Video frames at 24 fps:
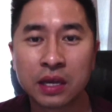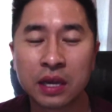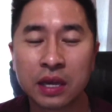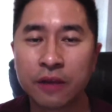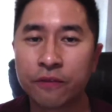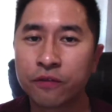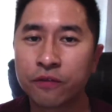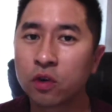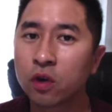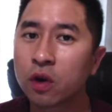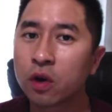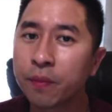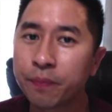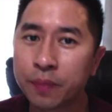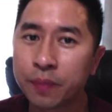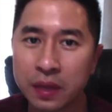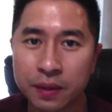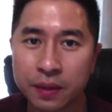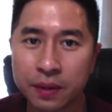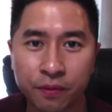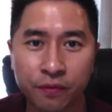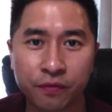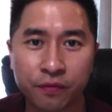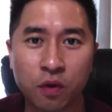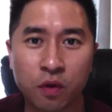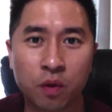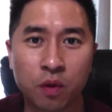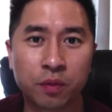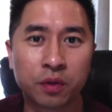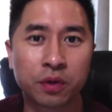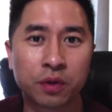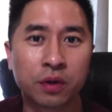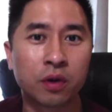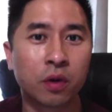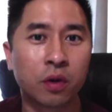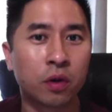If you're a peak
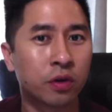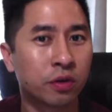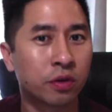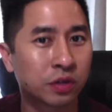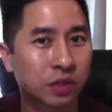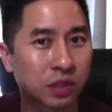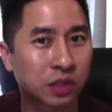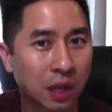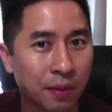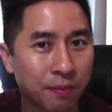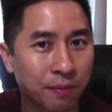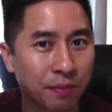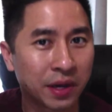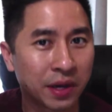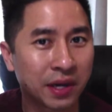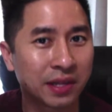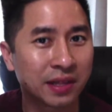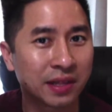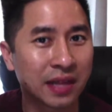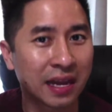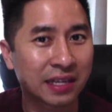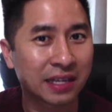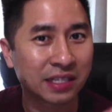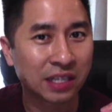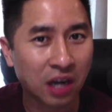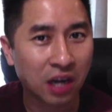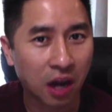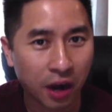performer or you're somebody that is an